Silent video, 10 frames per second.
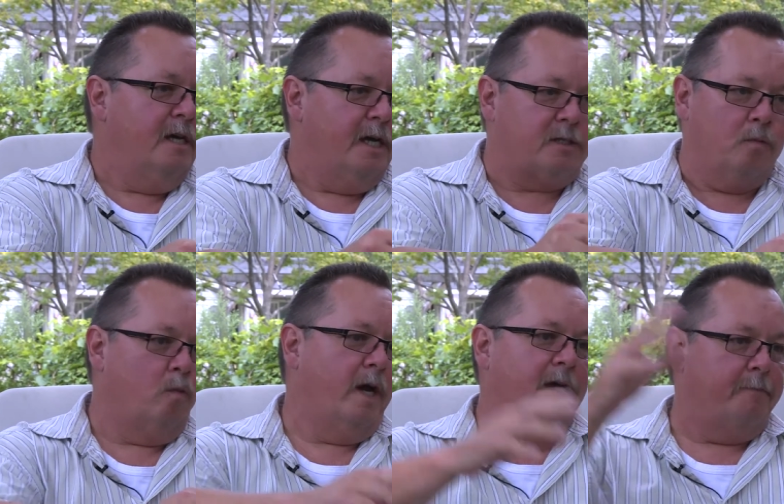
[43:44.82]
it's
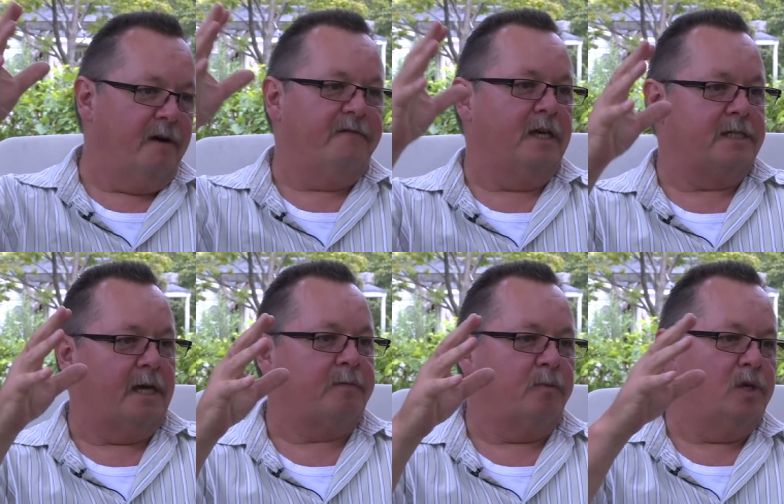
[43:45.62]
way above the
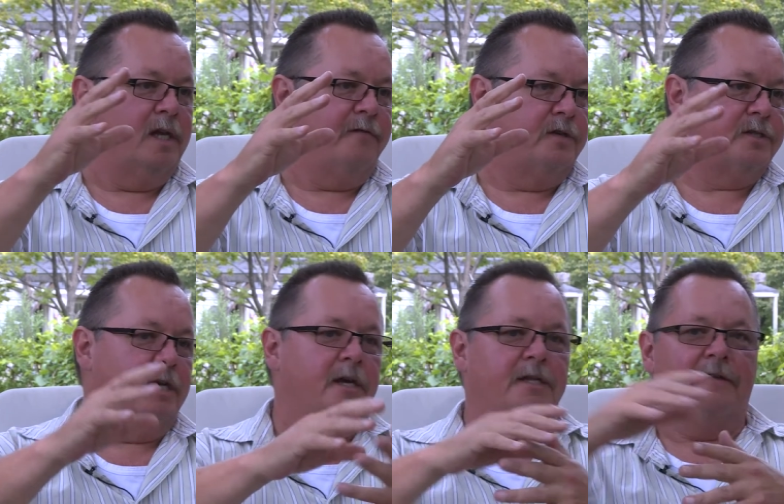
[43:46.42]
acceptable levels.
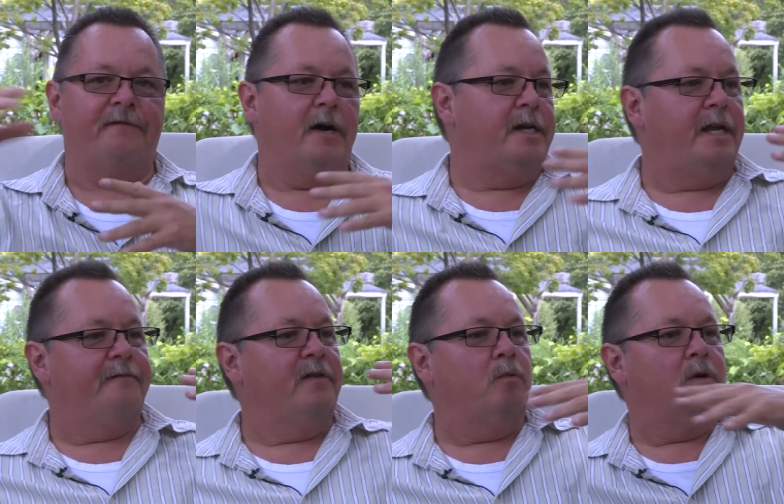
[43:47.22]
They find
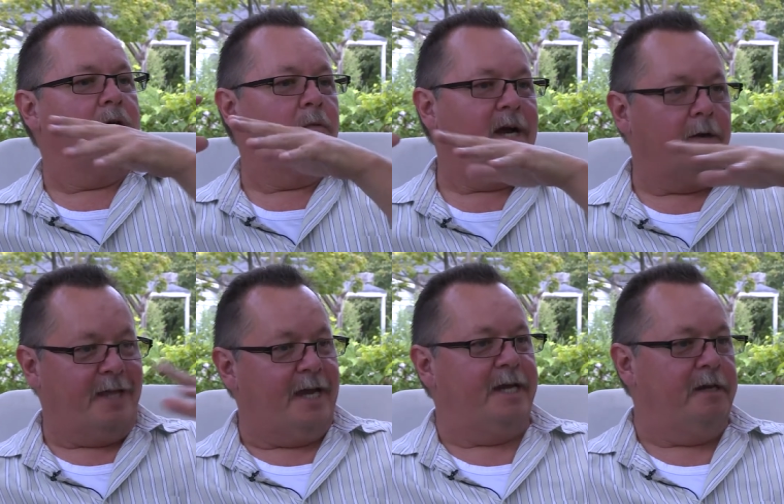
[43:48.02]
everywhere around
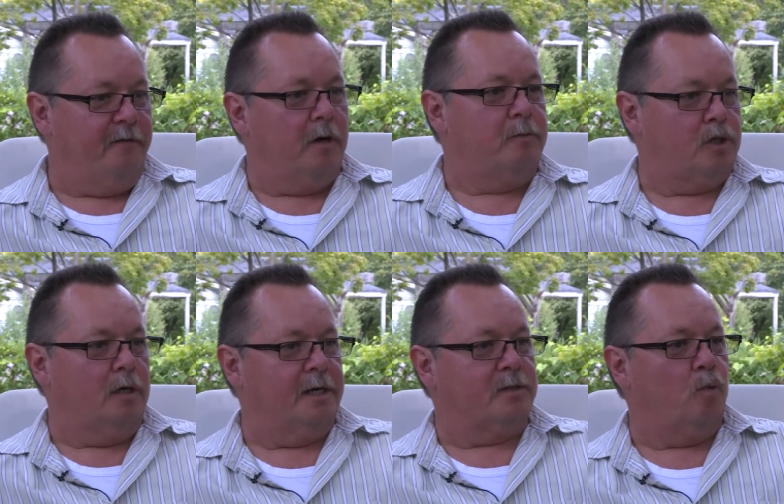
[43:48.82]
that end of
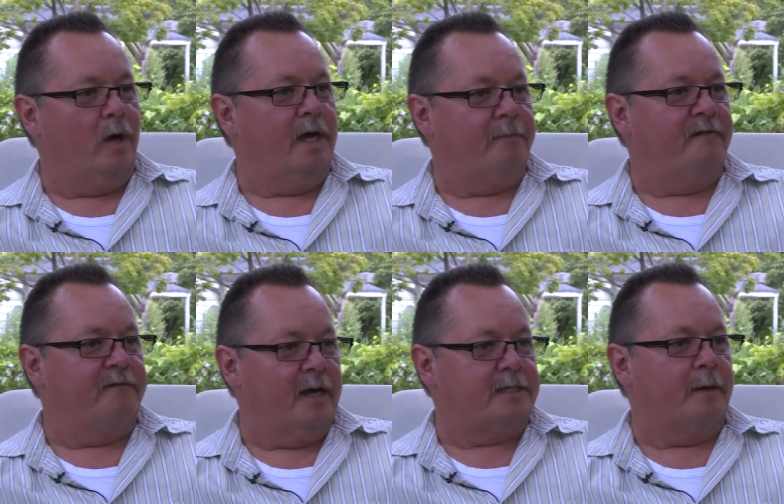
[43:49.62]
Aamjiwnaang it's way
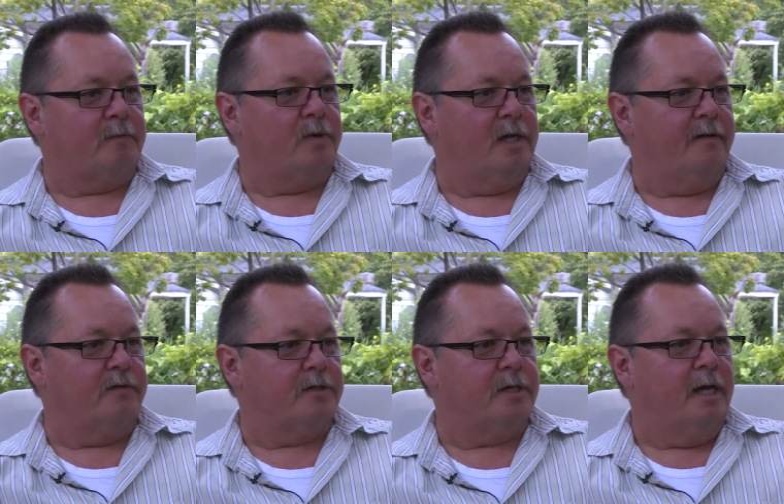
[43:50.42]
above acceptable
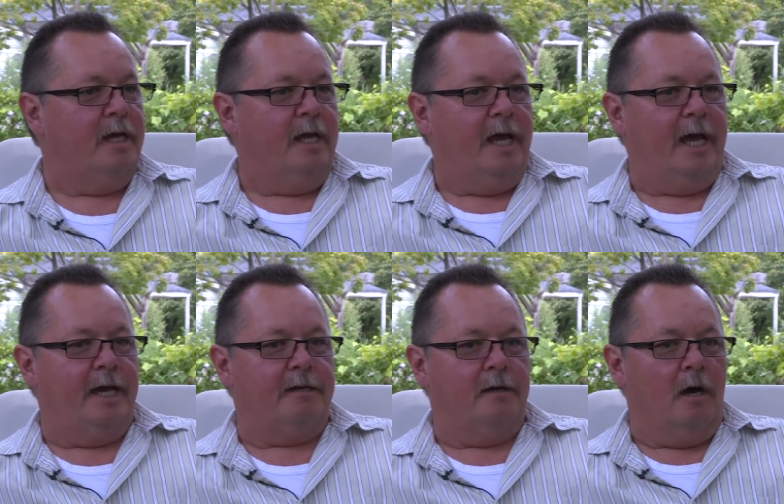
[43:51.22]
levels.
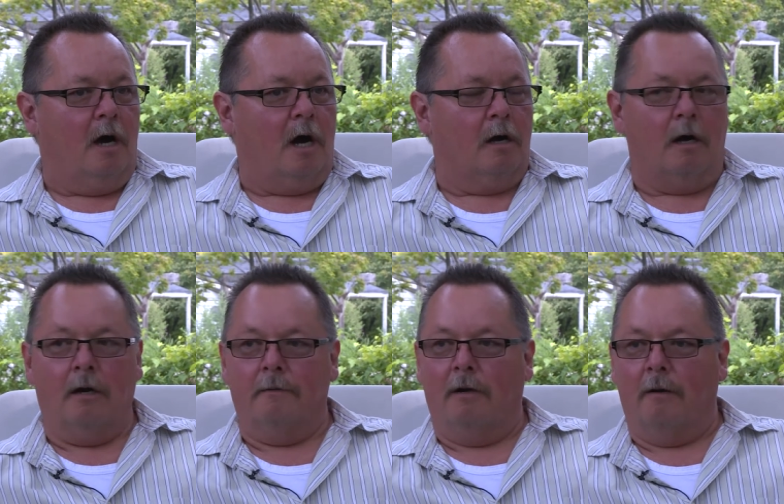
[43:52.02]
And our,
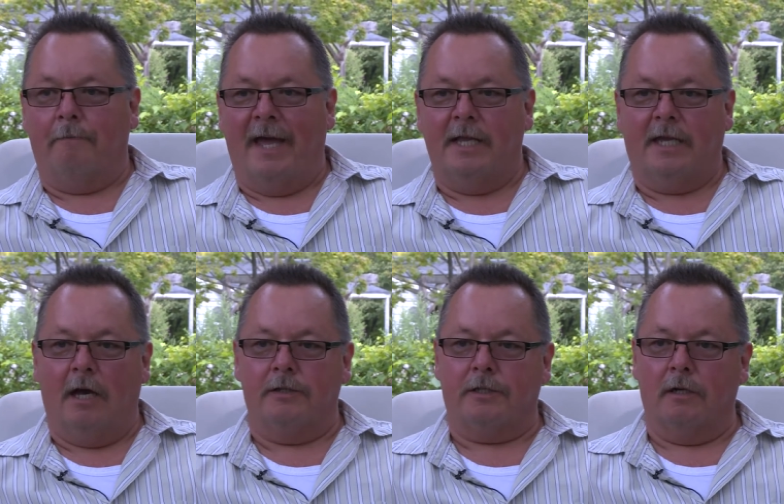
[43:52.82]
our, our band
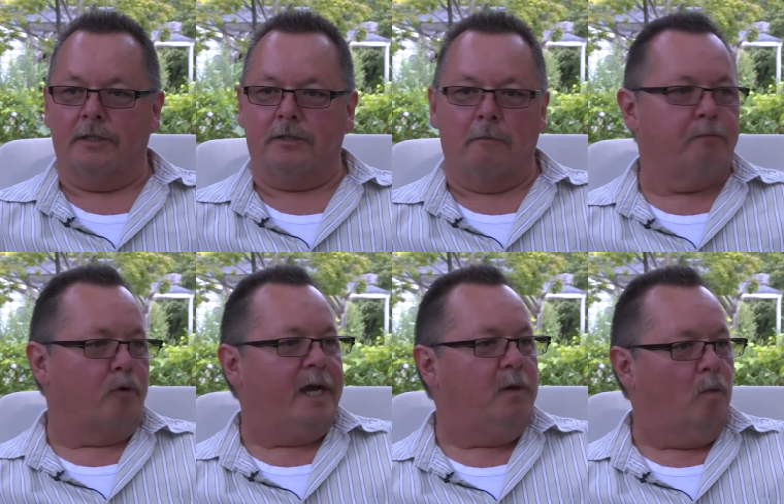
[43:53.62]
council are so
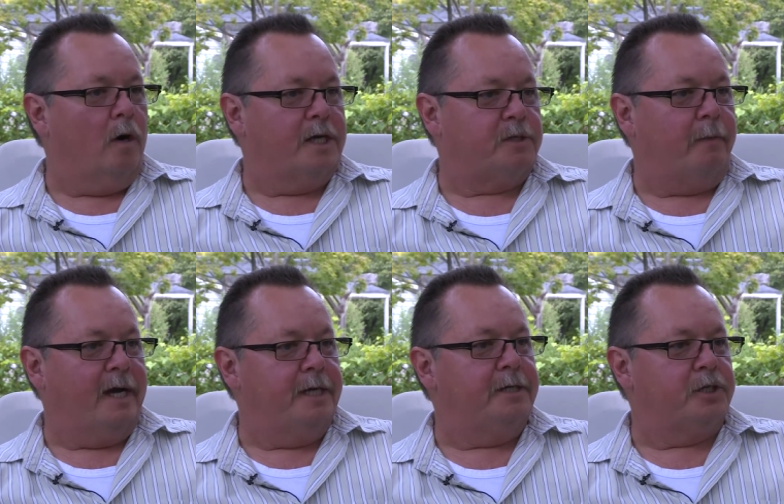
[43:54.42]
brainwashed
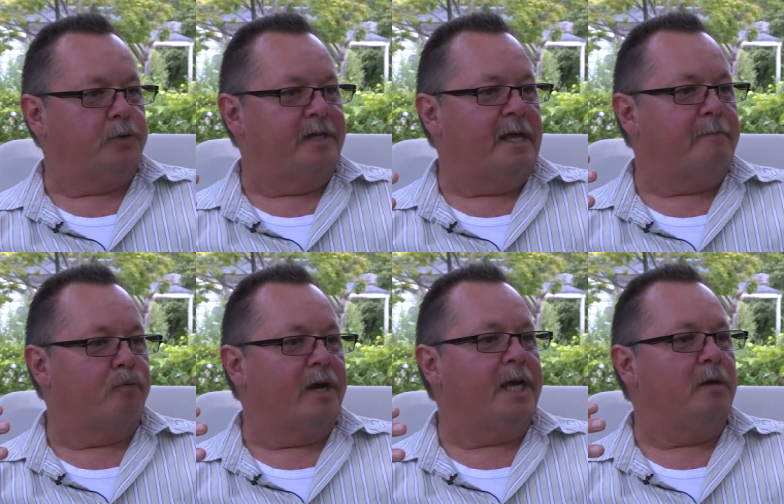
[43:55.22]
by industry, they
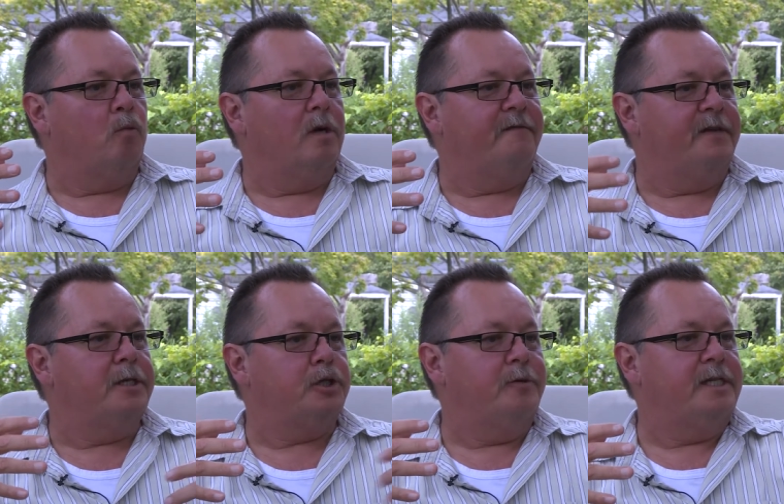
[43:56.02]
bring in one of
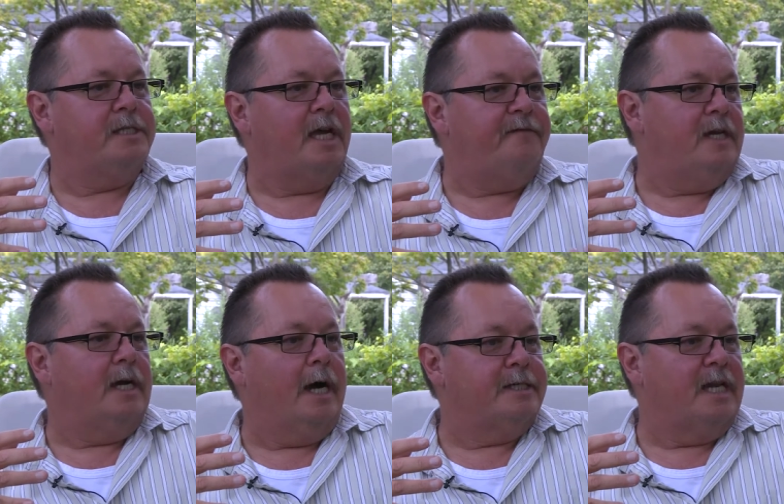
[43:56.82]
industry's safety
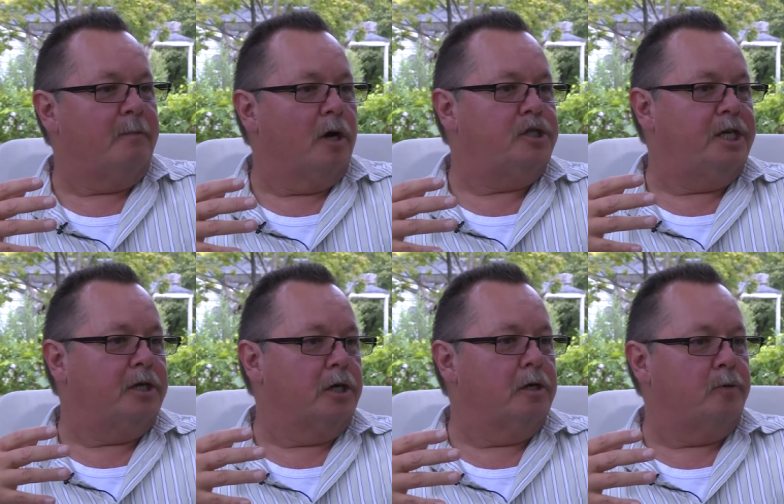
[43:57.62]
guys named Archie
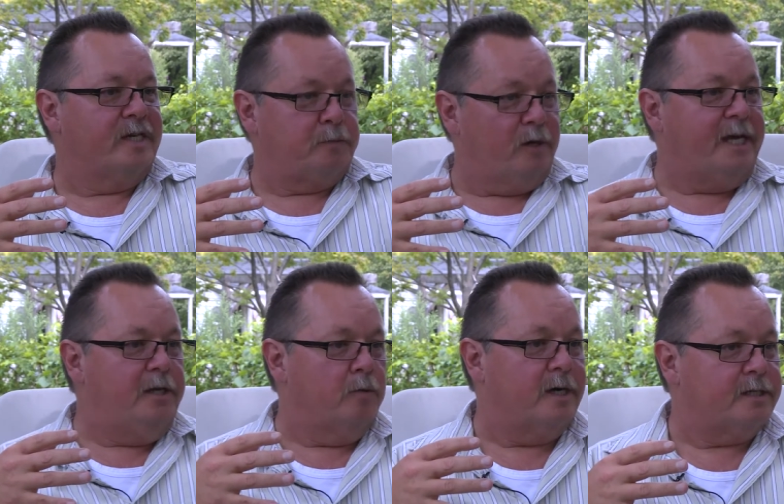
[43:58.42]
Kerr to
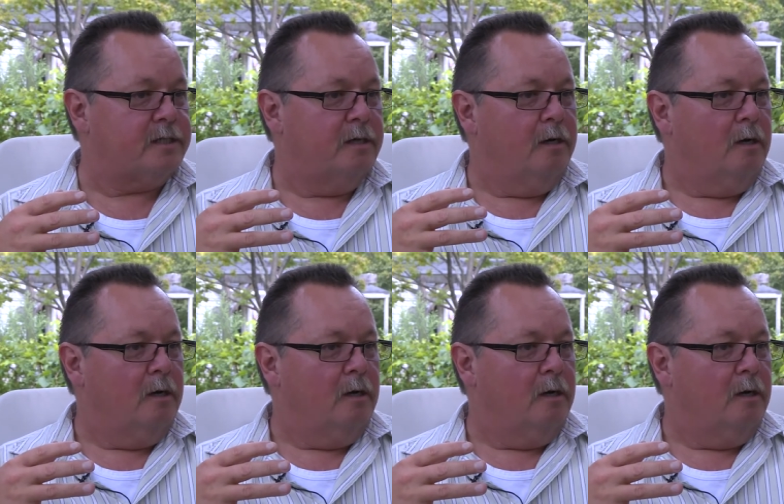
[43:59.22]
explain to us